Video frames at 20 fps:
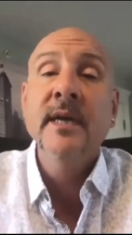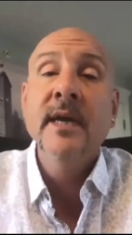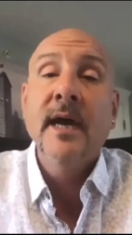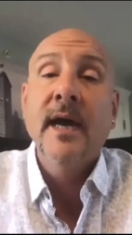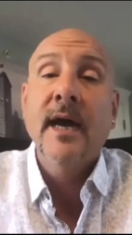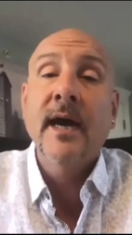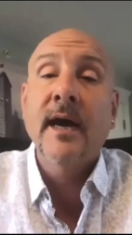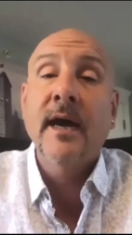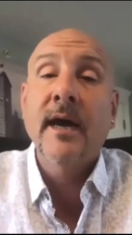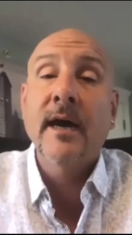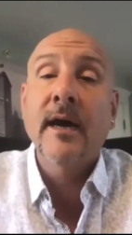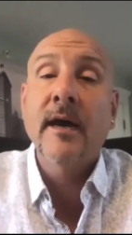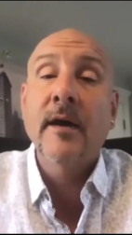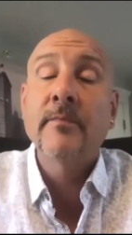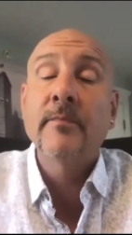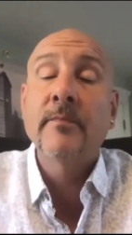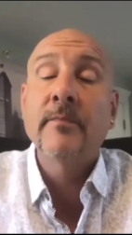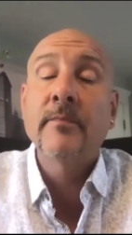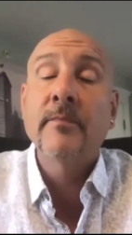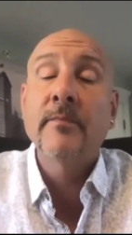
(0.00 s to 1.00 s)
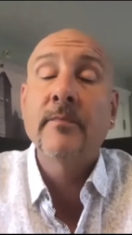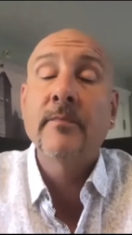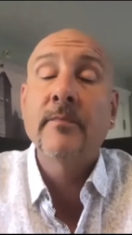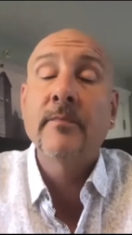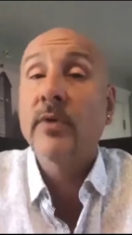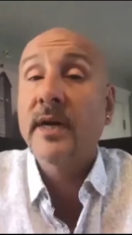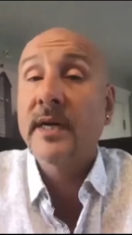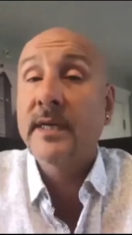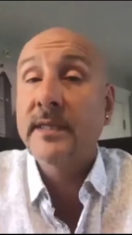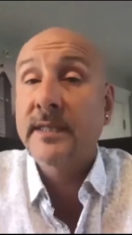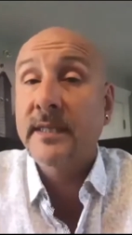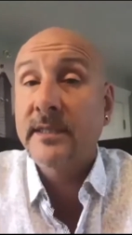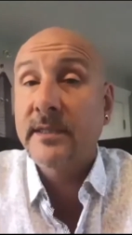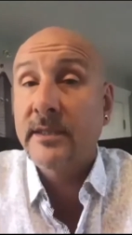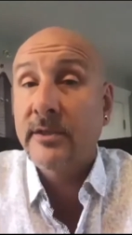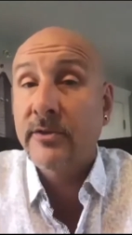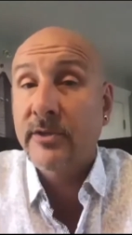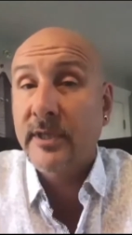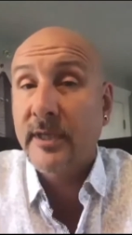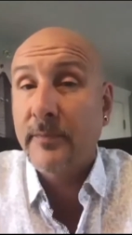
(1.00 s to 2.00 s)
Um, otherwise, it's
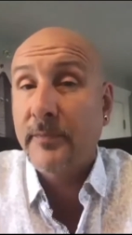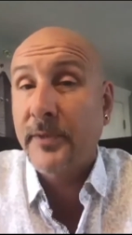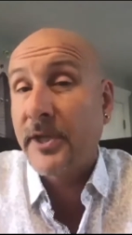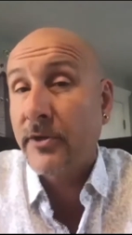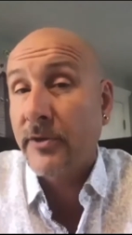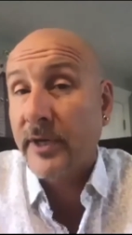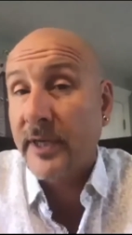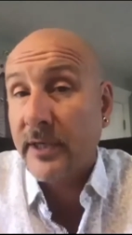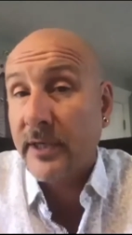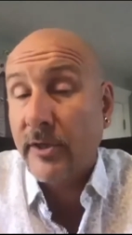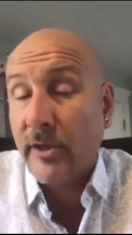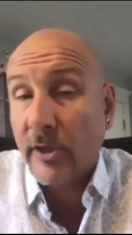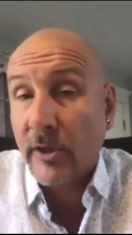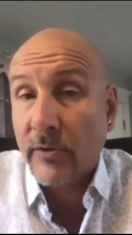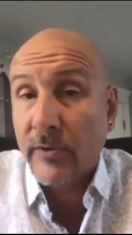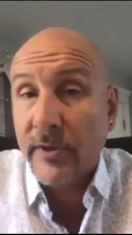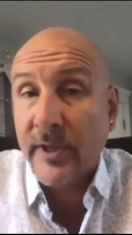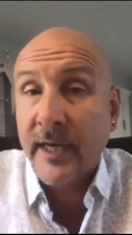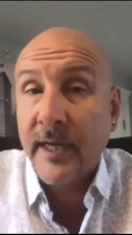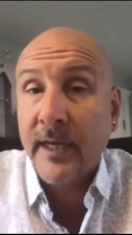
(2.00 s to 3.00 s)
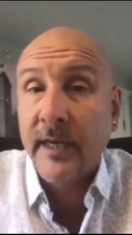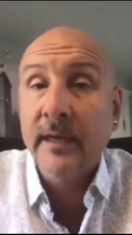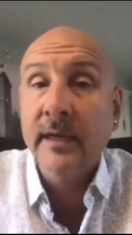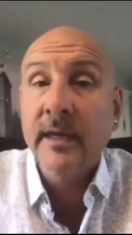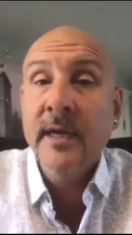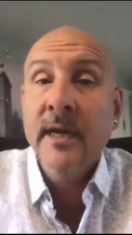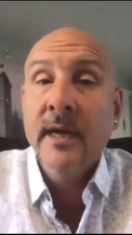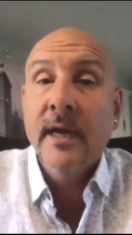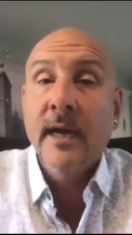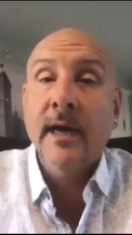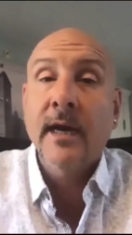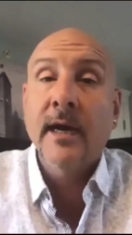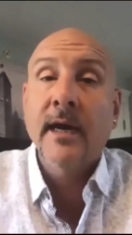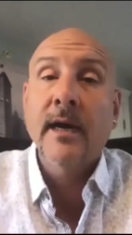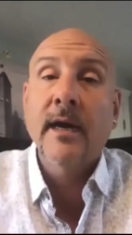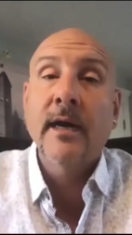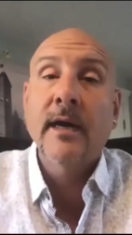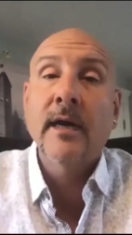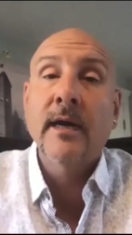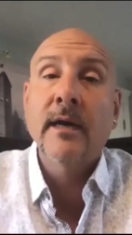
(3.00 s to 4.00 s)
usually period clothing.
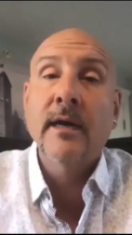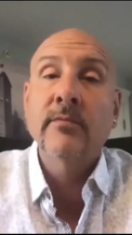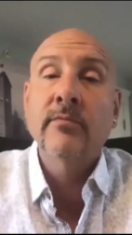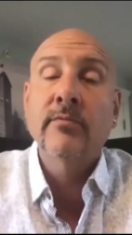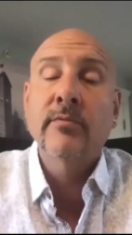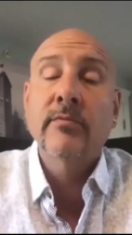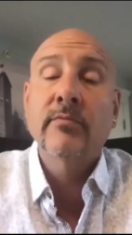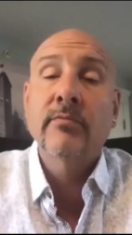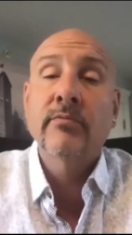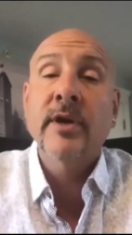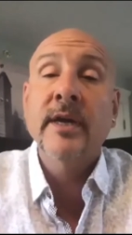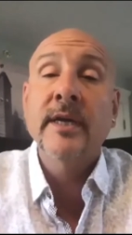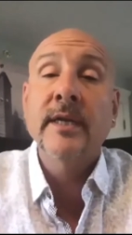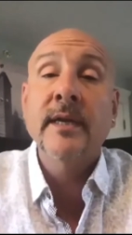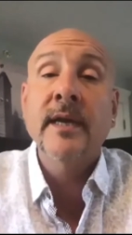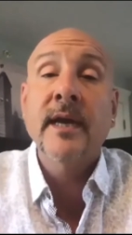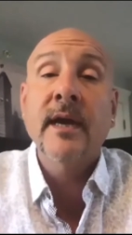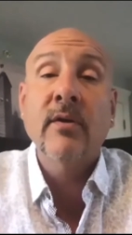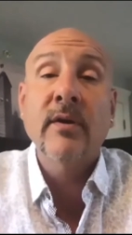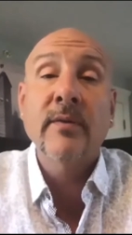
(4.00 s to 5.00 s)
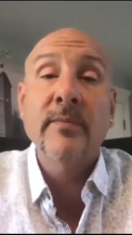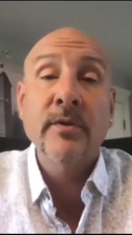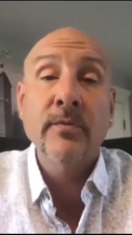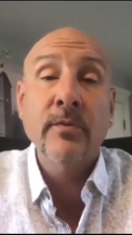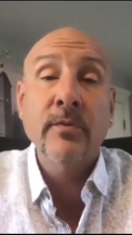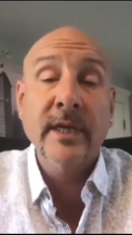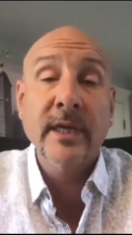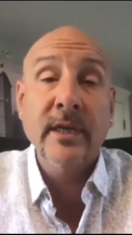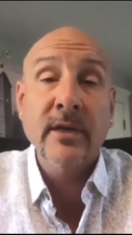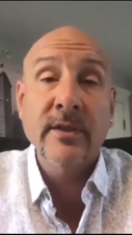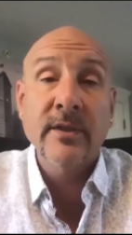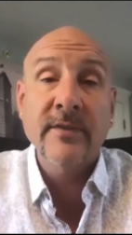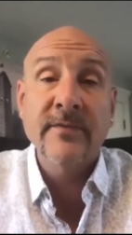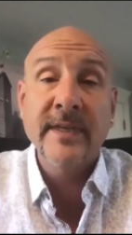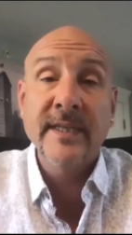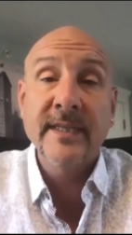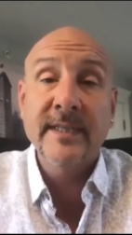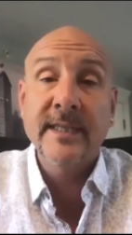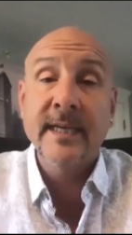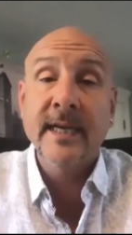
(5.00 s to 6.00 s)
Uh, right now, I've been working on the
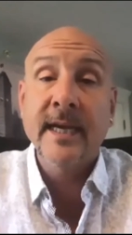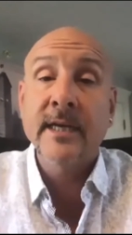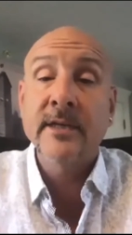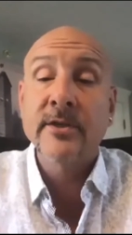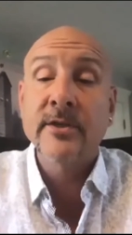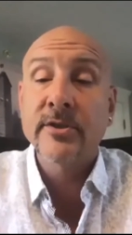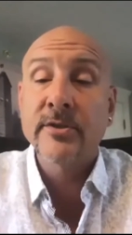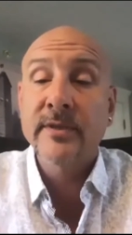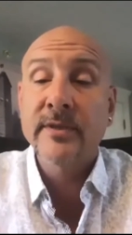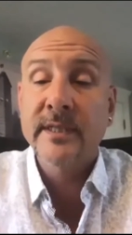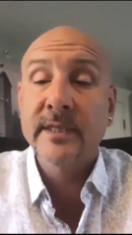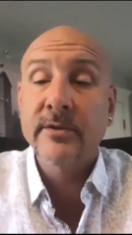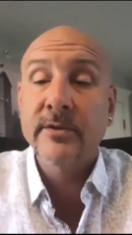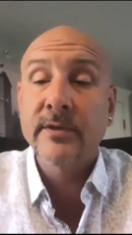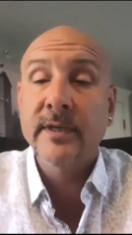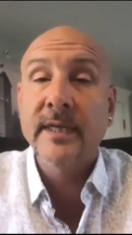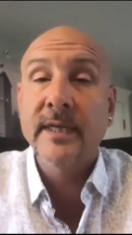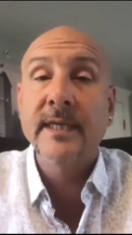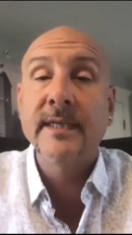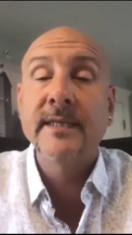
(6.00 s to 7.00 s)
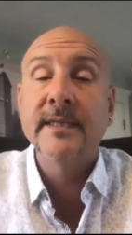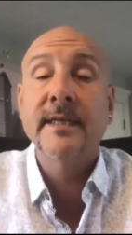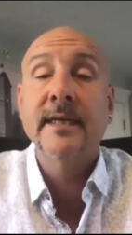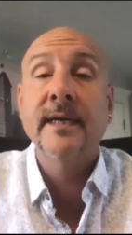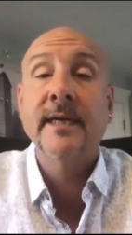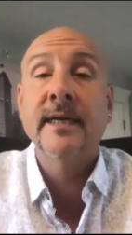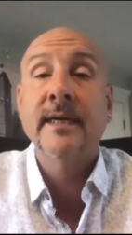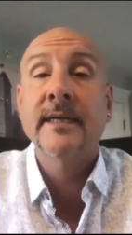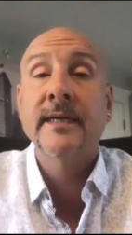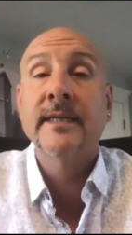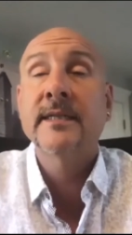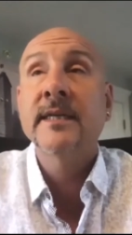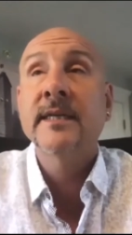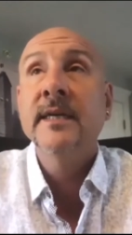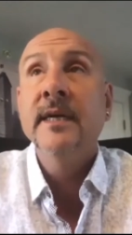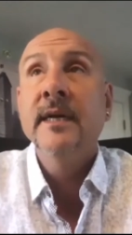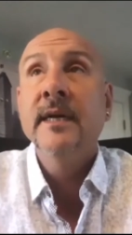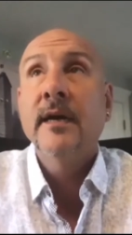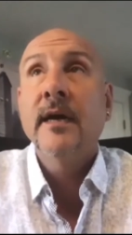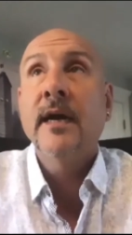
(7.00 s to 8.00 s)
VC Andrew series, and
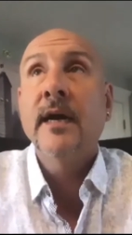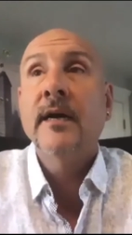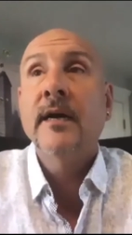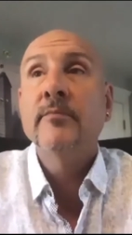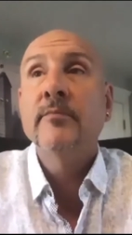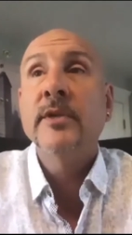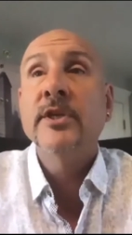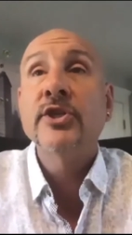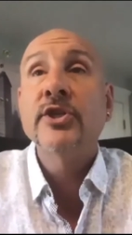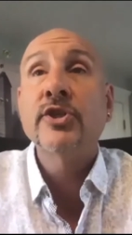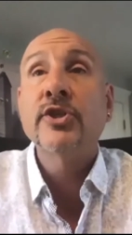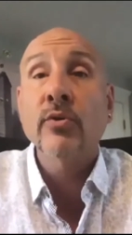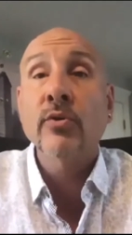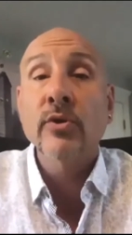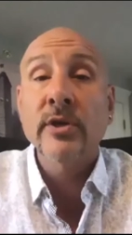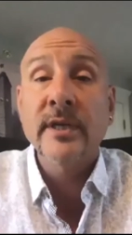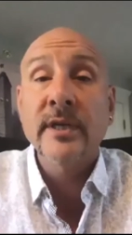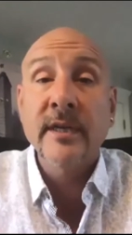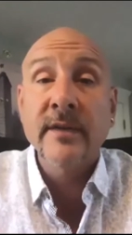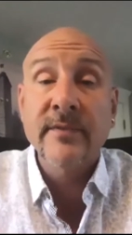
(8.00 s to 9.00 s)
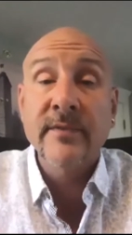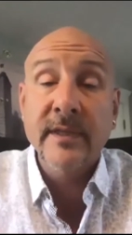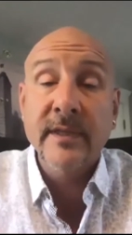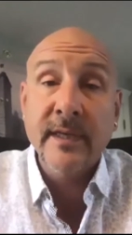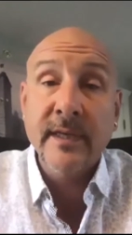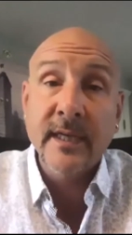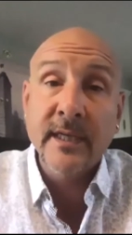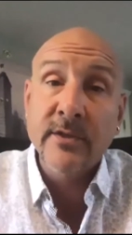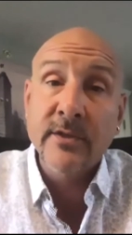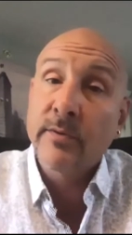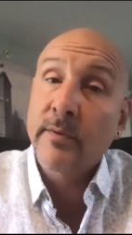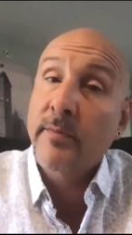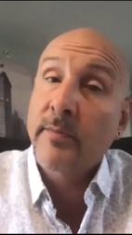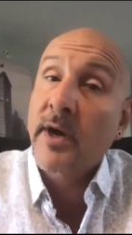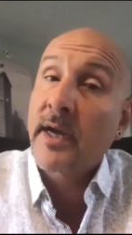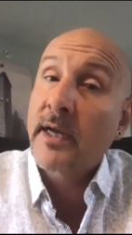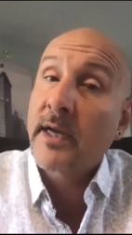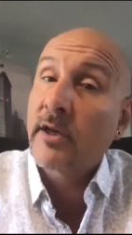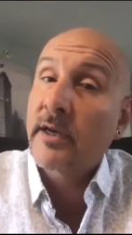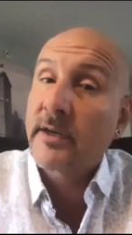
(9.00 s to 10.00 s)
uh, majority of the things we buy
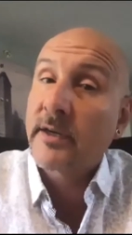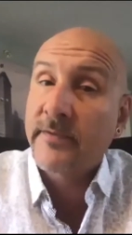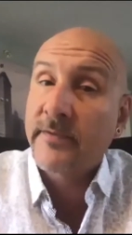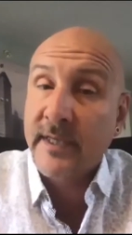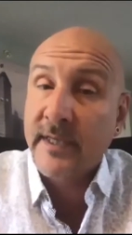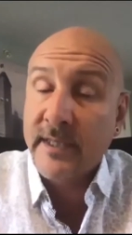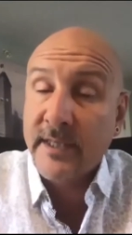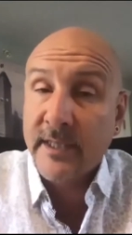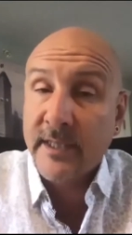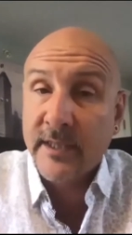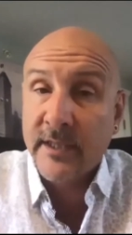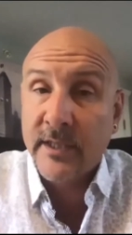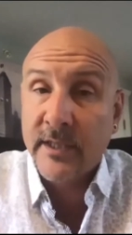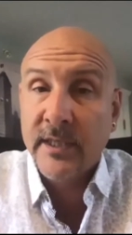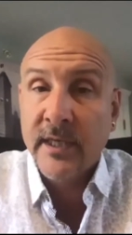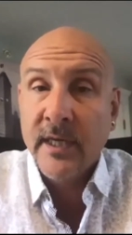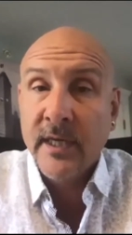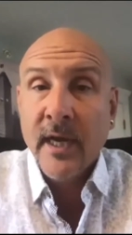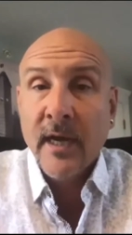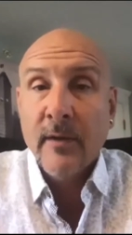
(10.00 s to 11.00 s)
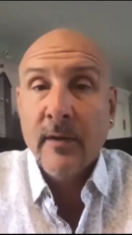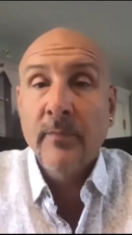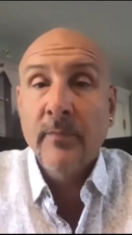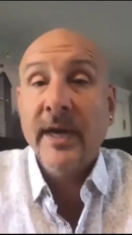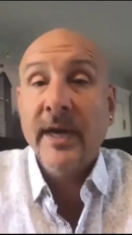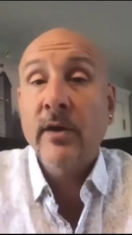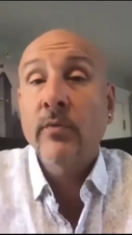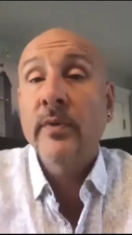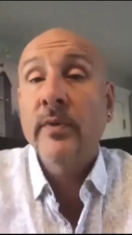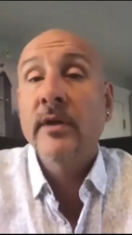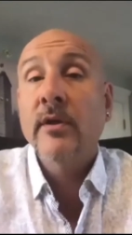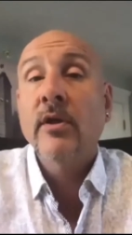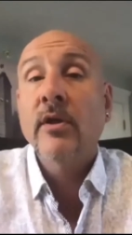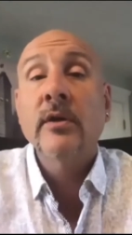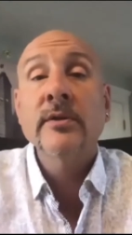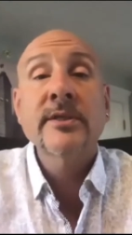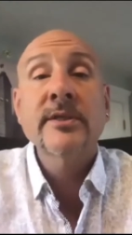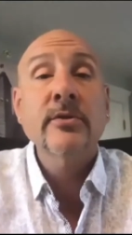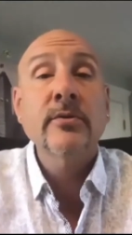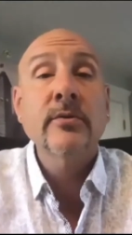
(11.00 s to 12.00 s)
a lot of vintage, but we'll
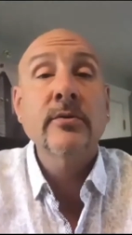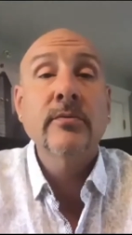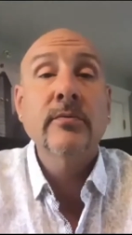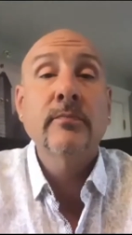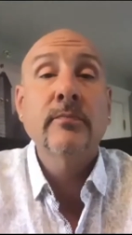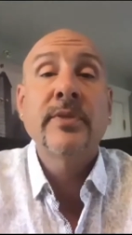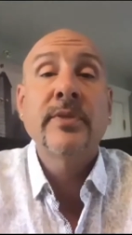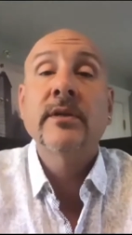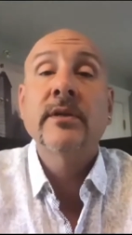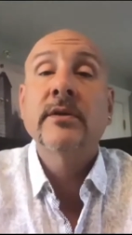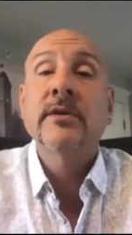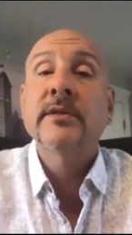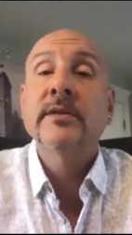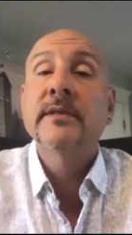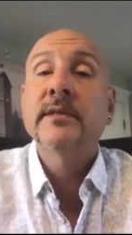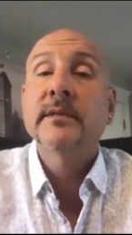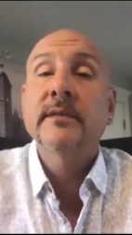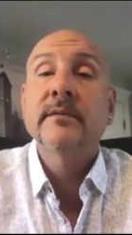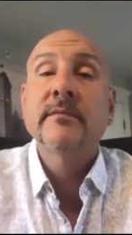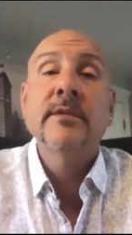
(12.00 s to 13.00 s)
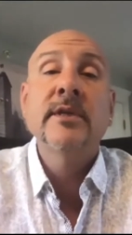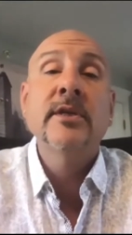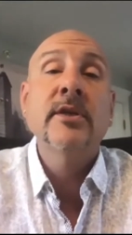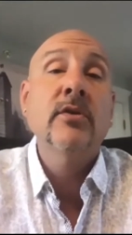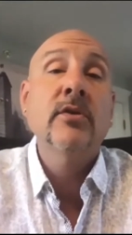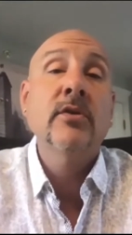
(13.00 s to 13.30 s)
also build, you know,